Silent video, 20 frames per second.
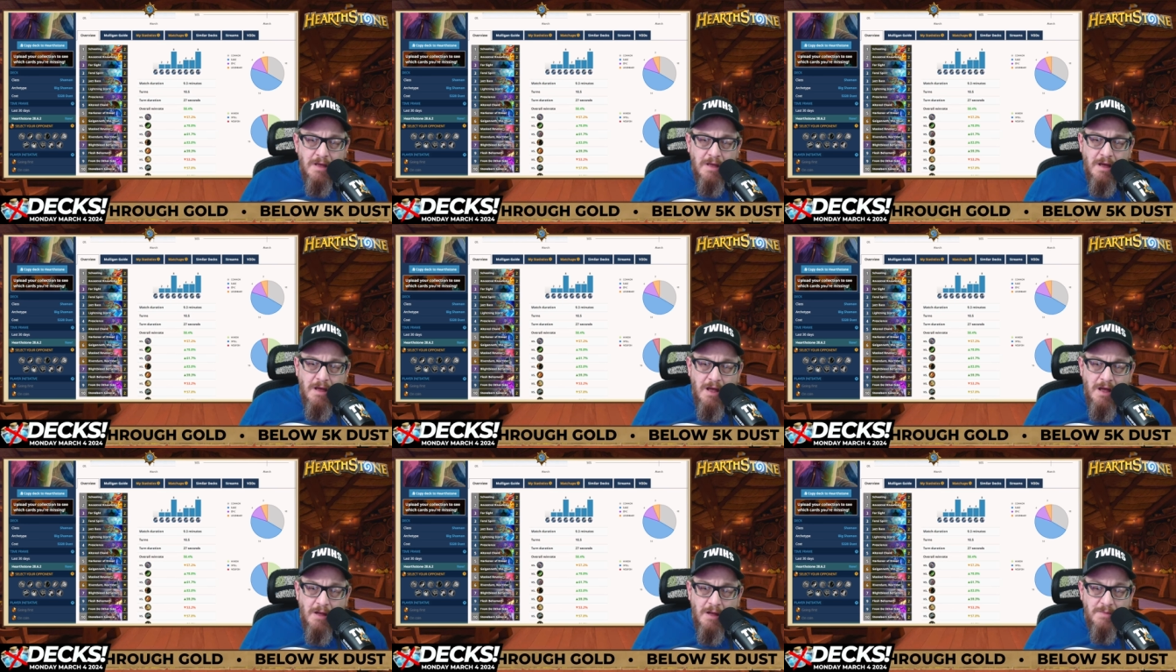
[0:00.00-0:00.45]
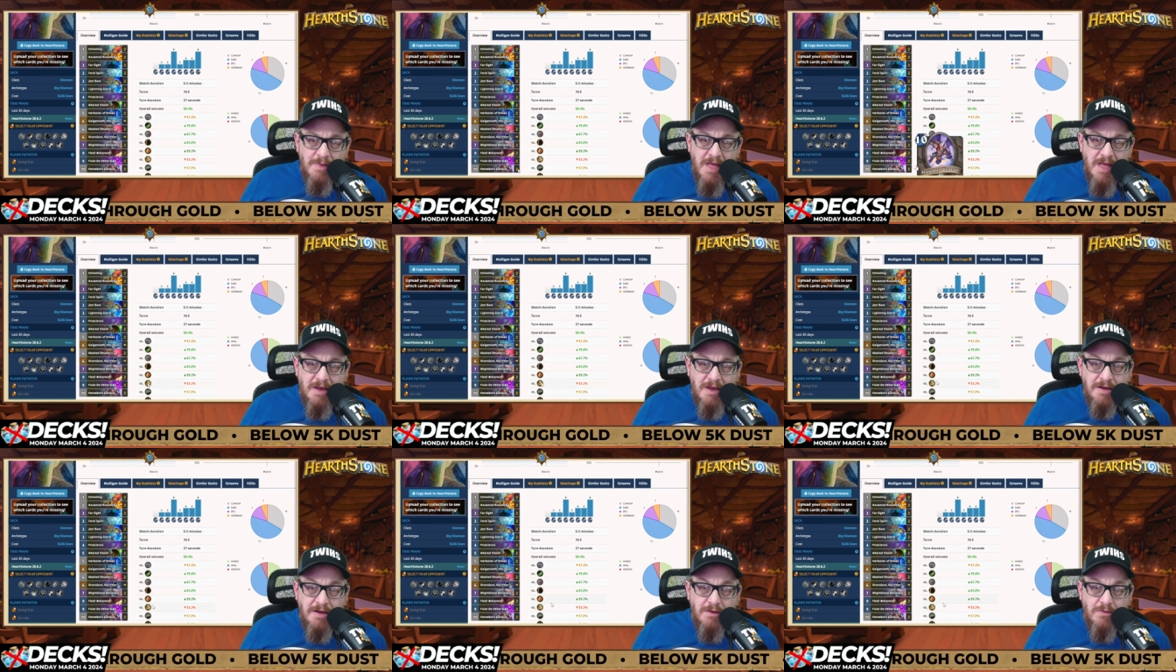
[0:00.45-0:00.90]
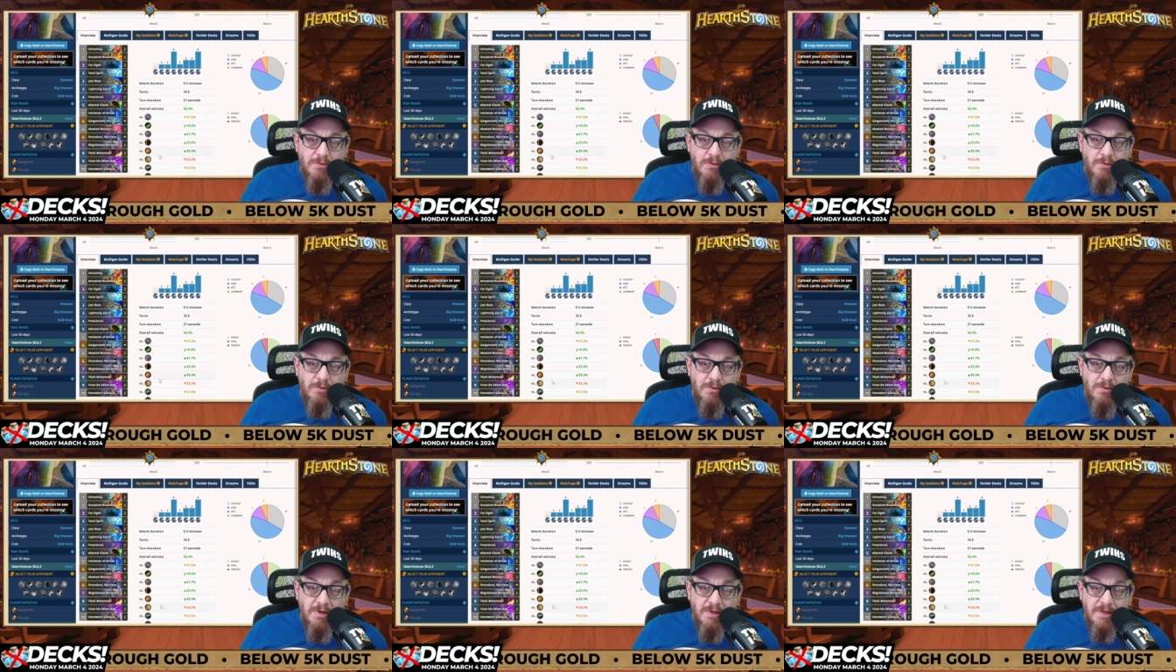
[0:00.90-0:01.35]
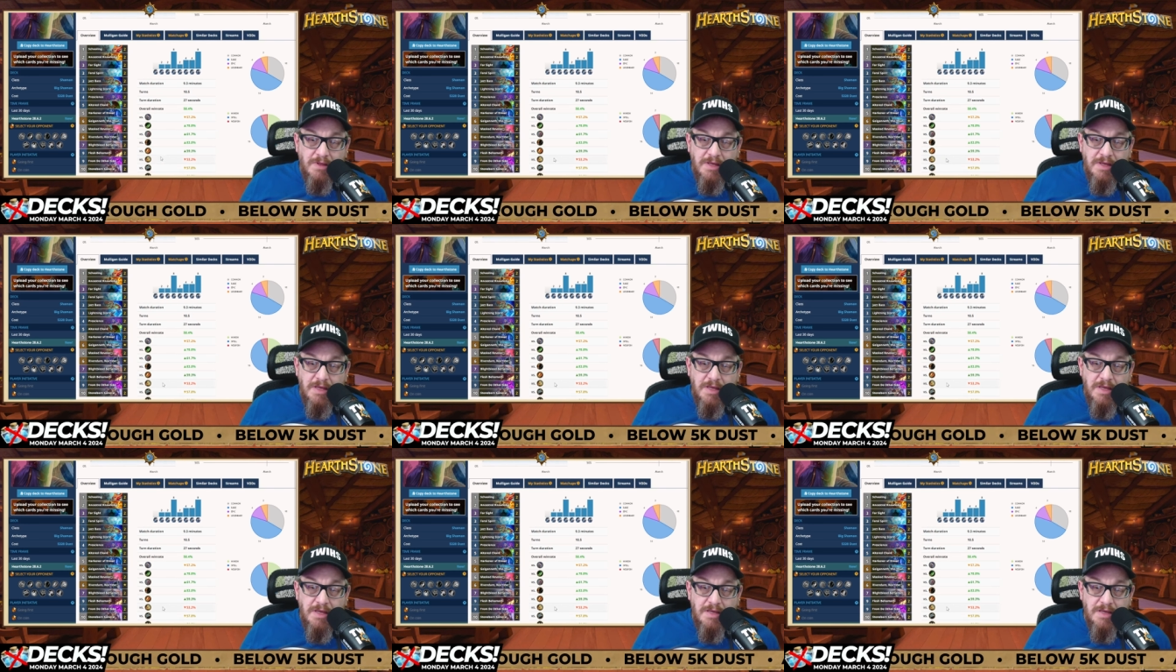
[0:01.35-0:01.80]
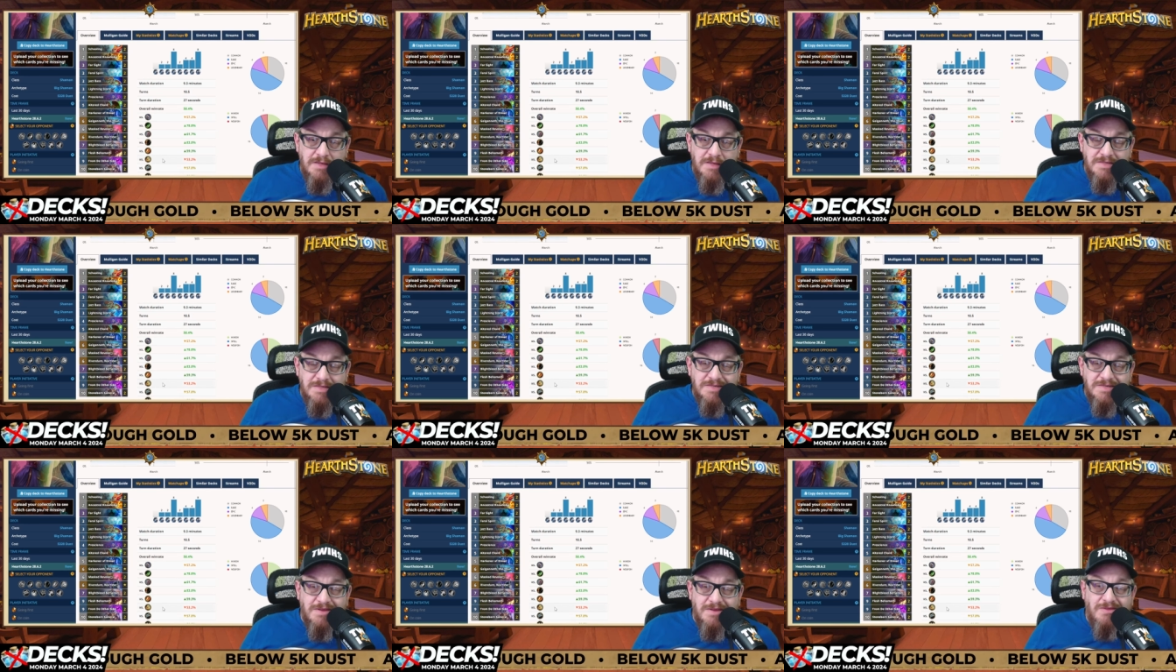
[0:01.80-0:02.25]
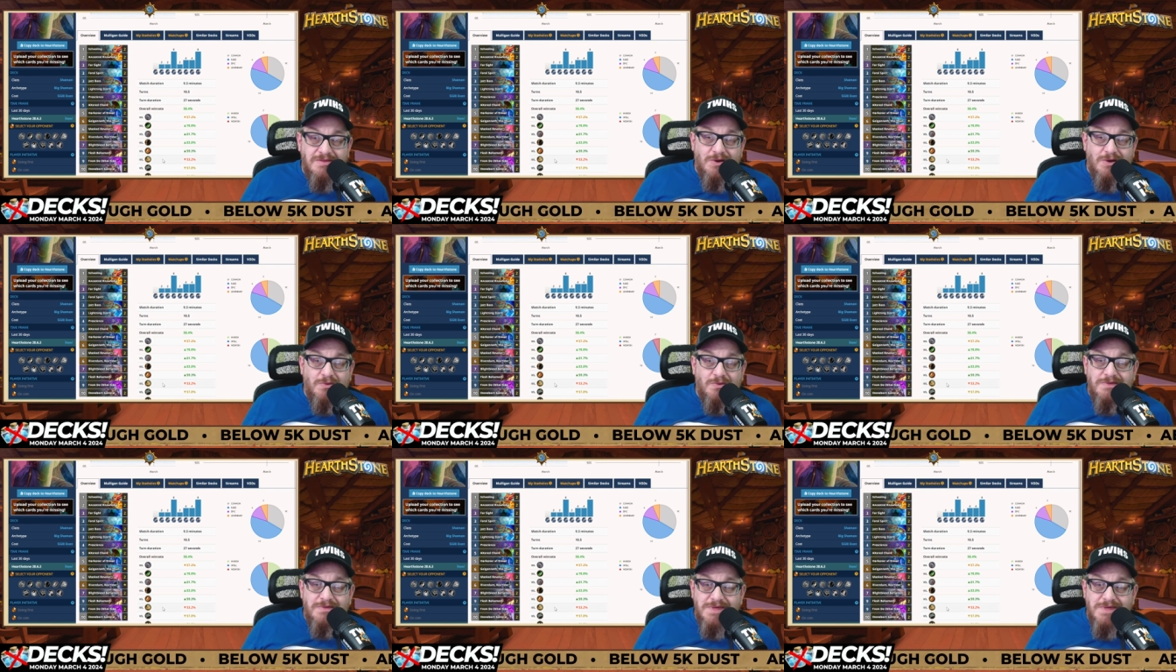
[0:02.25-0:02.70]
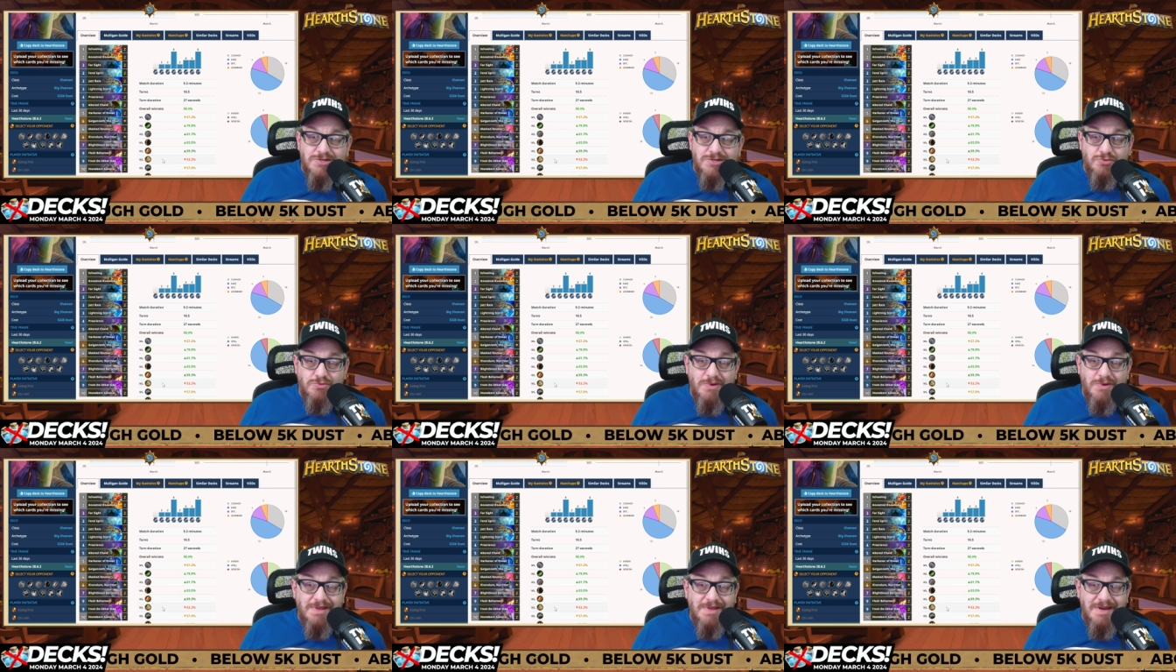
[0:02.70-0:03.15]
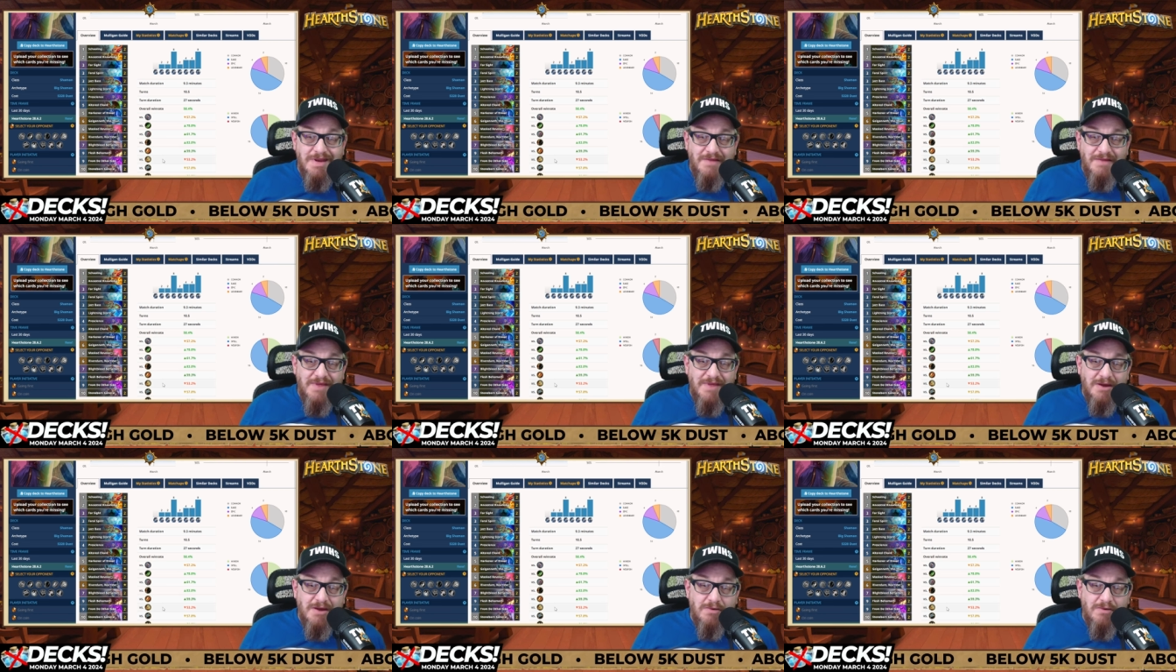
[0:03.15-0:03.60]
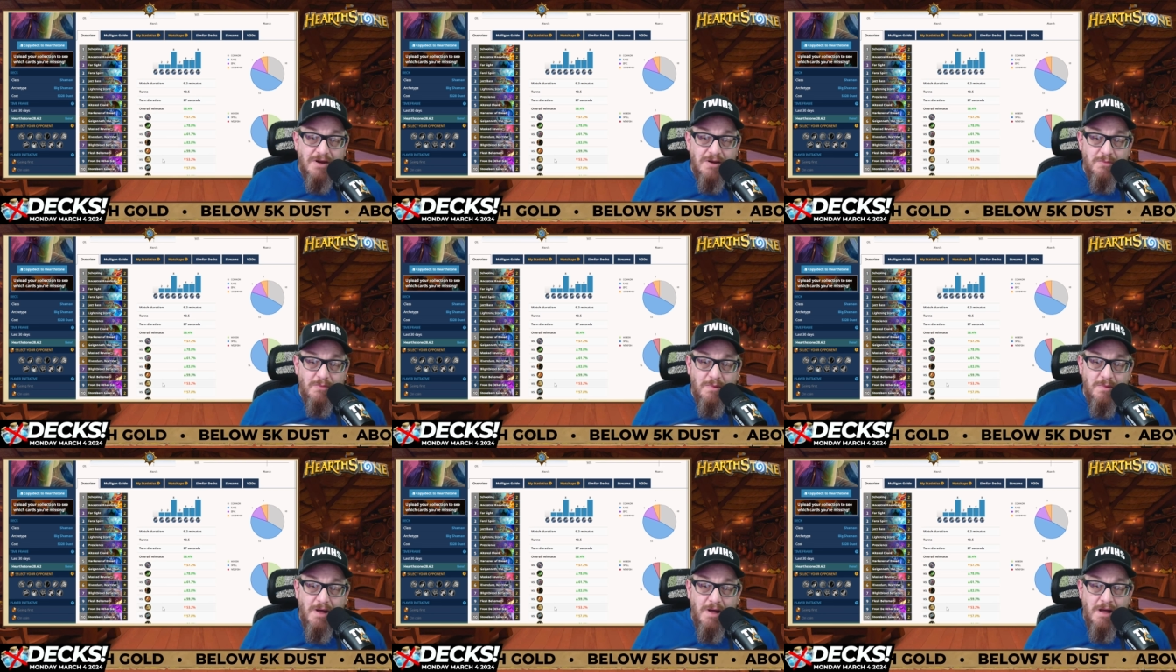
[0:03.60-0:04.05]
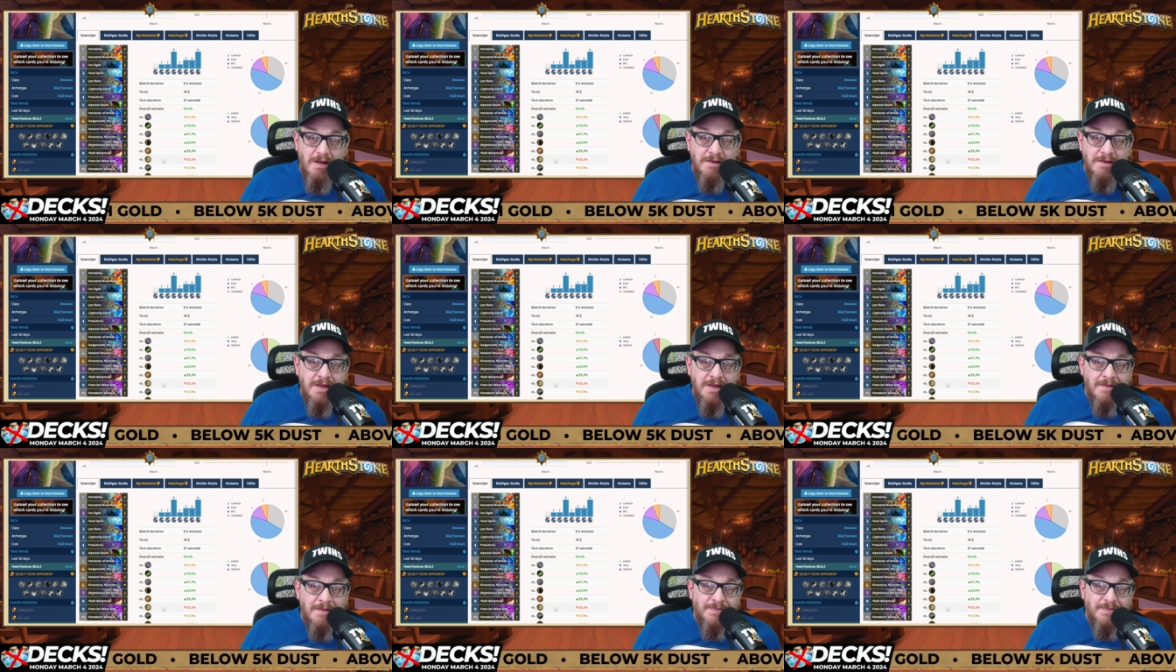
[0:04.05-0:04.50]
and it really is, the only thing it's really not that great on